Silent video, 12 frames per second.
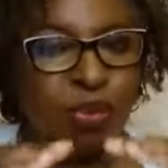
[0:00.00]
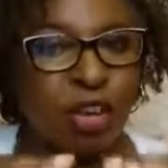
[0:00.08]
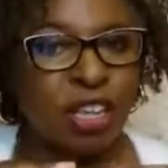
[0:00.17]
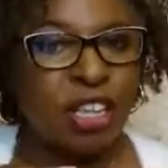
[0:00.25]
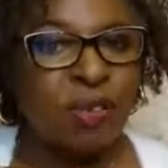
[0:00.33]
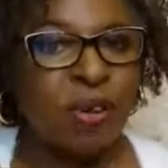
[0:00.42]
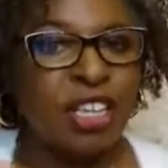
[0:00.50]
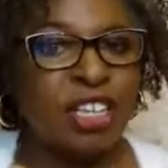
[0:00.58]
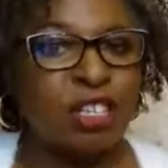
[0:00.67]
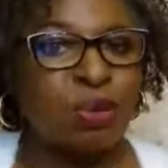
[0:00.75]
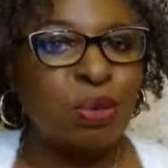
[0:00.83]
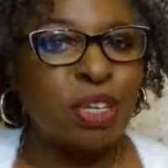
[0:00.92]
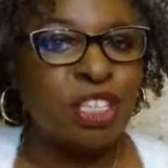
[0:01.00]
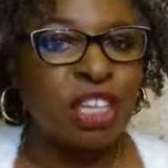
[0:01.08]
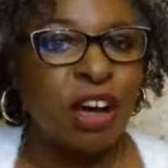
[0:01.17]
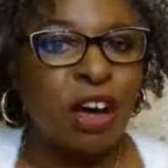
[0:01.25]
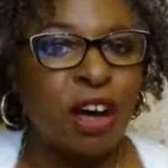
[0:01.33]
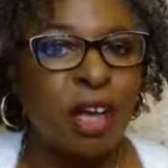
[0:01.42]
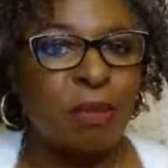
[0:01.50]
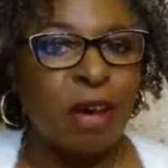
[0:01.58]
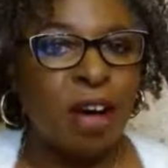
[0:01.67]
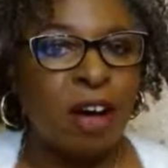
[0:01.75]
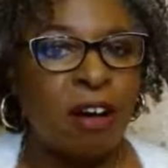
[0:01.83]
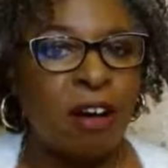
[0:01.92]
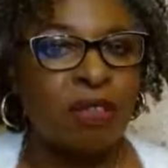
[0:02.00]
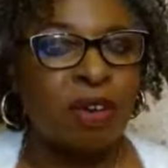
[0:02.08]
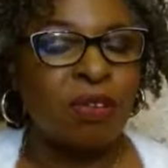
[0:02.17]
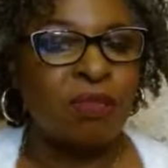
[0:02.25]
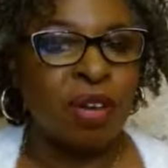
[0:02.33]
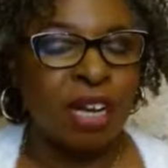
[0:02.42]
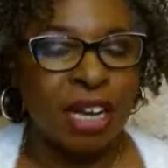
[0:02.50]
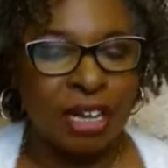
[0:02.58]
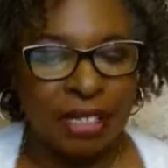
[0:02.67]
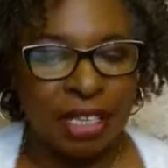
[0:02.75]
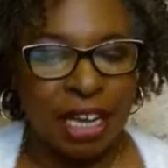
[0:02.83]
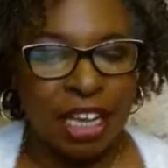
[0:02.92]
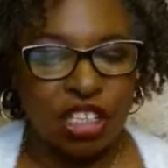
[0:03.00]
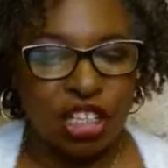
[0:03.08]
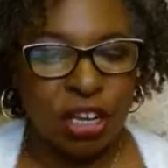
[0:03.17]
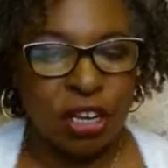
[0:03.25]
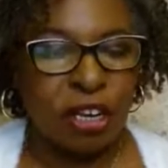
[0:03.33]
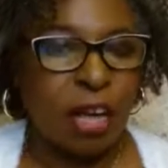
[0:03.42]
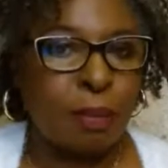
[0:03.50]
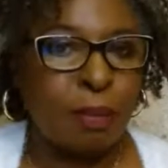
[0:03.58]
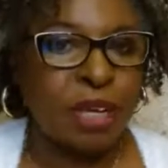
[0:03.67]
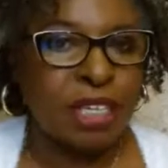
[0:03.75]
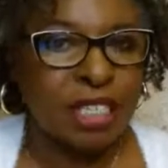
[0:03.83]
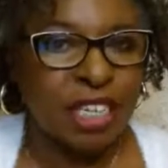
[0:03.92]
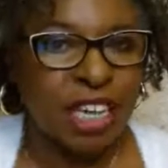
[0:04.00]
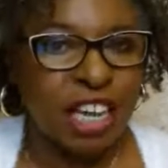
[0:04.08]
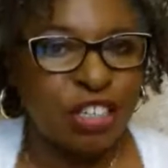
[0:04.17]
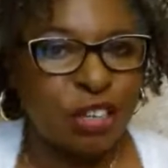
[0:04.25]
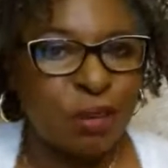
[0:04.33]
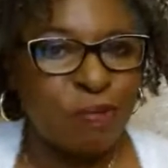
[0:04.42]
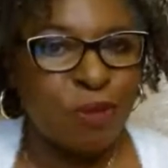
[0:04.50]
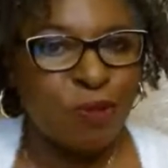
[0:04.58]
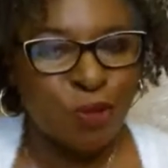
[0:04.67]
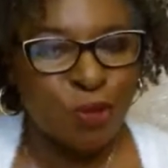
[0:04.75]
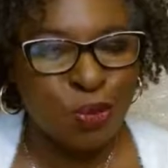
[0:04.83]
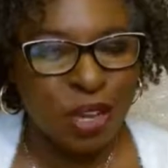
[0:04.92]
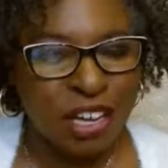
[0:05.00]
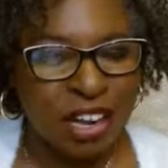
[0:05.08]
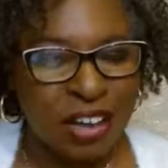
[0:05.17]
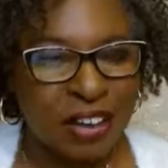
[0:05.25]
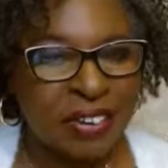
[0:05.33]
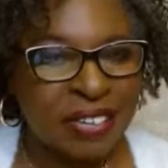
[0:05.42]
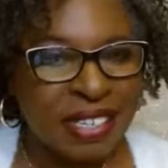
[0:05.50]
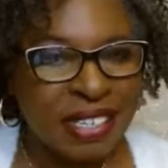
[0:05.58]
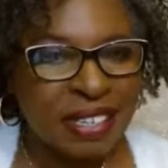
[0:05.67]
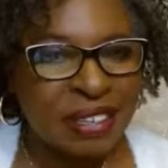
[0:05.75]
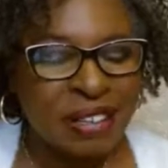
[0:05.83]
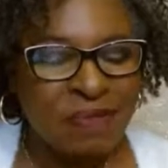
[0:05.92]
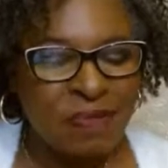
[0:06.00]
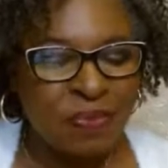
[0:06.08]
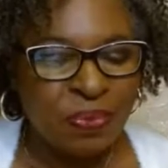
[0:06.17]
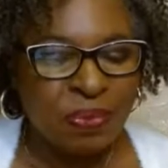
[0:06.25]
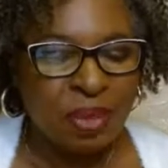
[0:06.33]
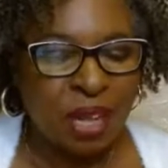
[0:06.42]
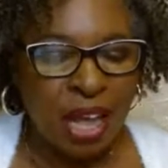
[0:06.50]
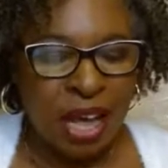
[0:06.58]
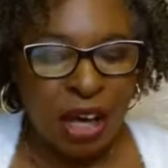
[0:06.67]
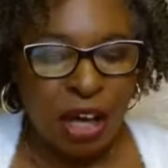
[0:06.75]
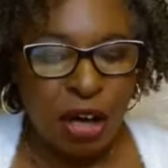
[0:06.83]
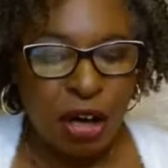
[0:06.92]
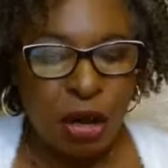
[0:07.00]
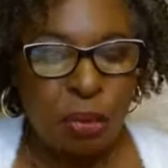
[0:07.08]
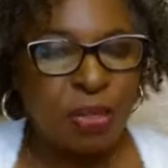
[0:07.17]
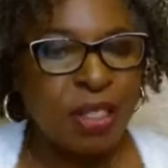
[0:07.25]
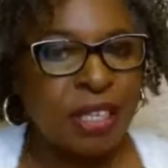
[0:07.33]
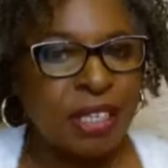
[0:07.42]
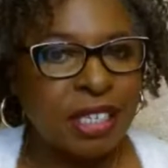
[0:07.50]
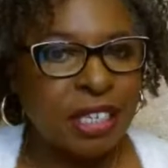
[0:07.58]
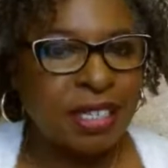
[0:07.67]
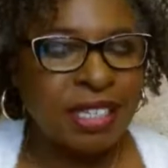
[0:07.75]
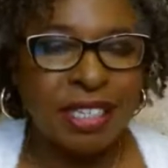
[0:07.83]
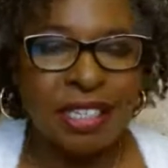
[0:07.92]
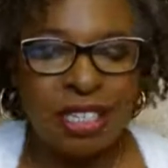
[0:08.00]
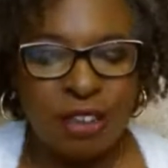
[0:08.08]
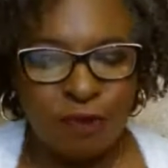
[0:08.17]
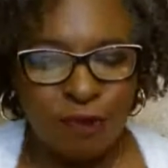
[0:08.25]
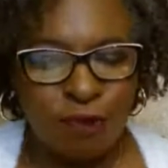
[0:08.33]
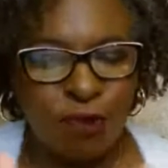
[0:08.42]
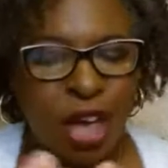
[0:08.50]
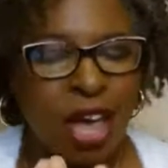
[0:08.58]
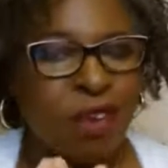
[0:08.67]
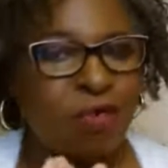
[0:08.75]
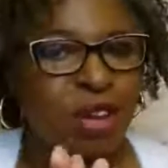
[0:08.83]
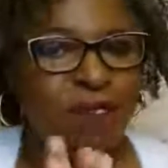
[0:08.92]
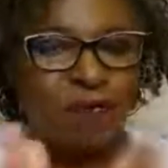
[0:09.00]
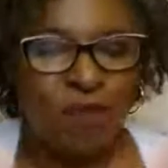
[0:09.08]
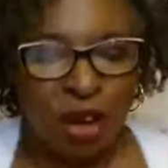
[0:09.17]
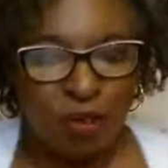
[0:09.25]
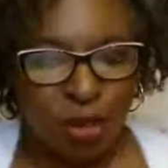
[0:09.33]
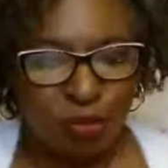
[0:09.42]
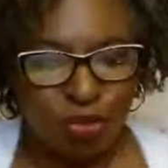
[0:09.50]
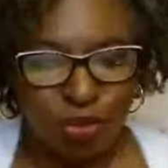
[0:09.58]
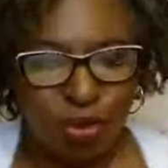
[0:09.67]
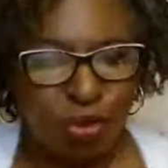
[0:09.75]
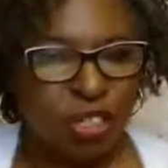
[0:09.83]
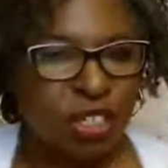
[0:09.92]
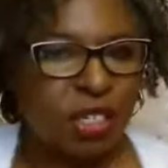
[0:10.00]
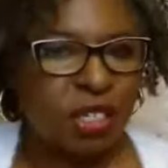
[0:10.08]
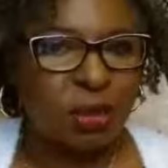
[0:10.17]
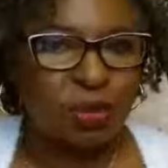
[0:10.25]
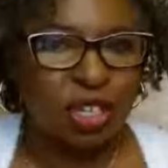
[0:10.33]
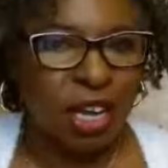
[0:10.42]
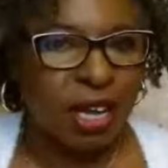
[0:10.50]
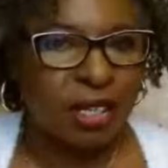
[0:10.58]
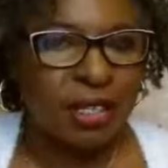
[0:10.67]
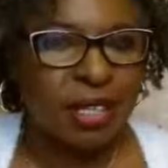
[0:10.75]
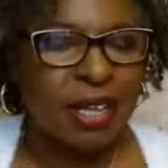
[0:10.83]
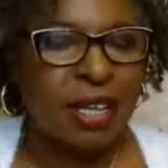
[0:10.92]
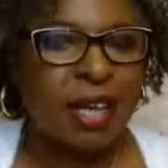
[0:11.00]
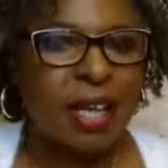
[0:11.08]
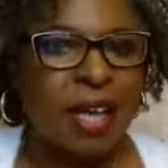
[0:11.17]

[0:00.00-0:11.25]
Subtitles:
bring you into a time of relaxation and meditation before we close. I hope this is a very, very broad subject,